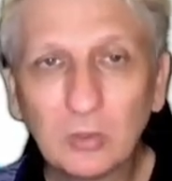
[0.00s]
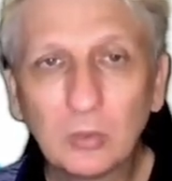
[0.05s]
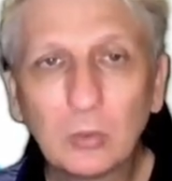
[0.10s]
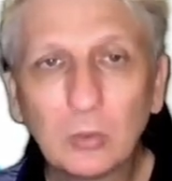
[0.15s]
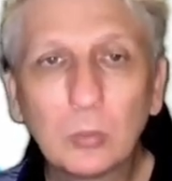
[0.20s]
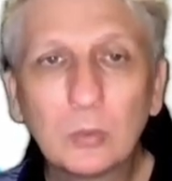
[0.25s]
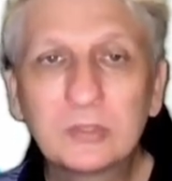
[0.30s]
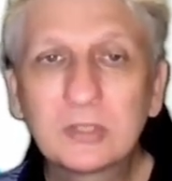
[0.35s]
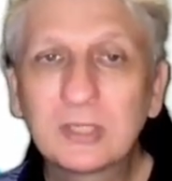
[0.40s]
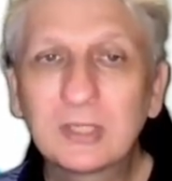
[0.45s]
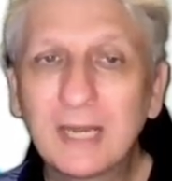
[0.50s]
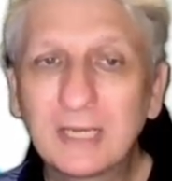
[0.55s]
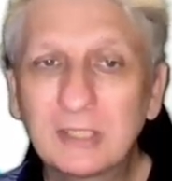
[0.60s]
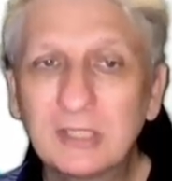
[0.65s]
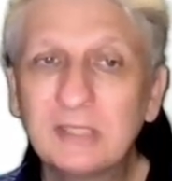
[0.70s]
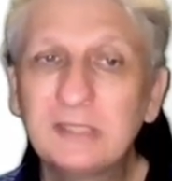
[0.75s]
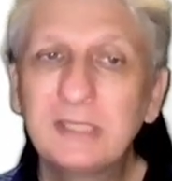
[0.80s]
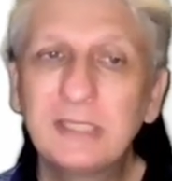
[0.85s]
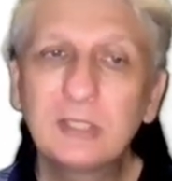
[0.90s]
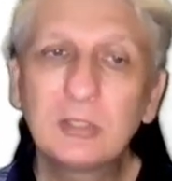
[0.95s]
which can actually
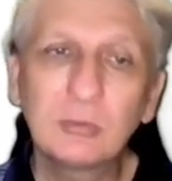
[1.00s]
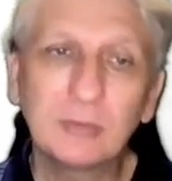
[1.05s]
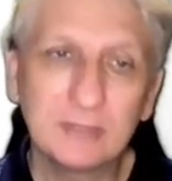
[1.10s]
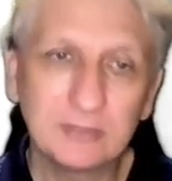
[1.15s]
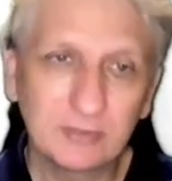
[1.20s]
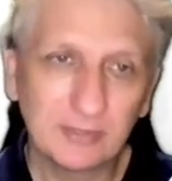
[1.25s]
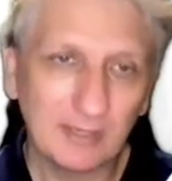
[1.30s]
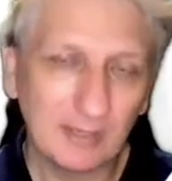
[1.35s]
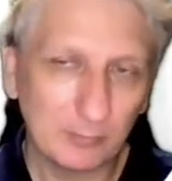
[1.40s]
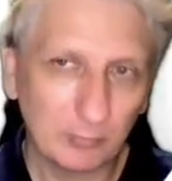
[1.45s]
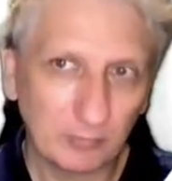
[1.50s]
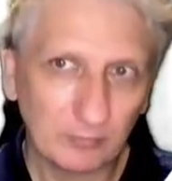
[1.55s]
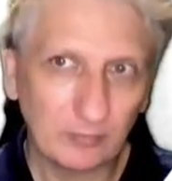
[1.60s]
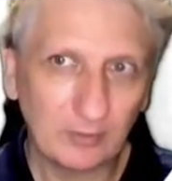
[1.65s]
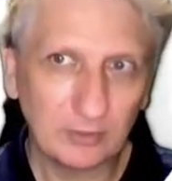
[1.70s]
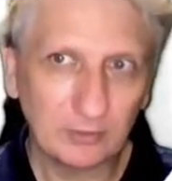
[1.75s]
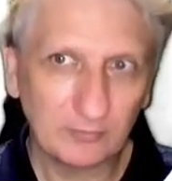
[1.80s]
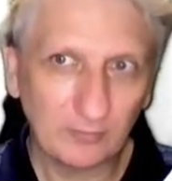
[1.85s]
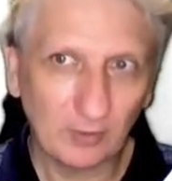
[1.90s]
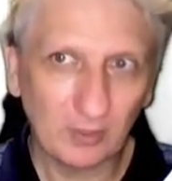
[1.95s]
decrease the number of
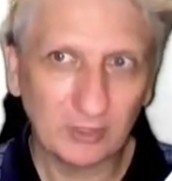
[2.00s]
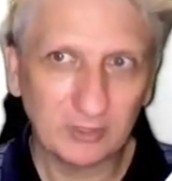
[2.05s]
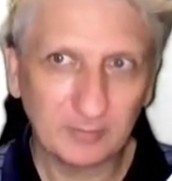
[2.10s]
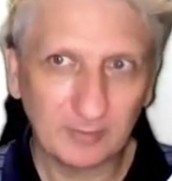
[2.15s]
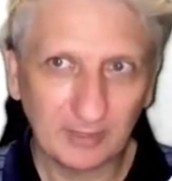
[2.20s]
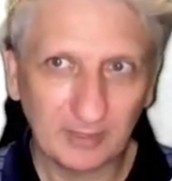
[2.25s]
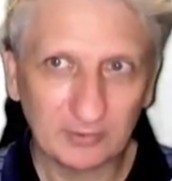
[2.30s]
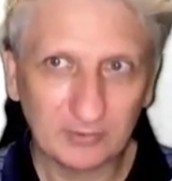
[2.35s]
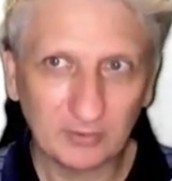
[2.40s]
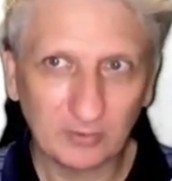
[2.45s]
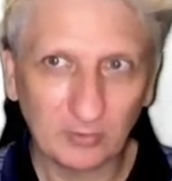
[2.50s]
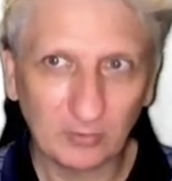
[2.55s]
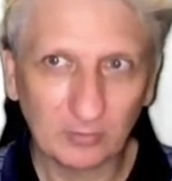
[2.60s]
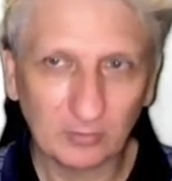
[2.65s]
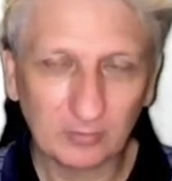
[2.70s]
French fries being sold.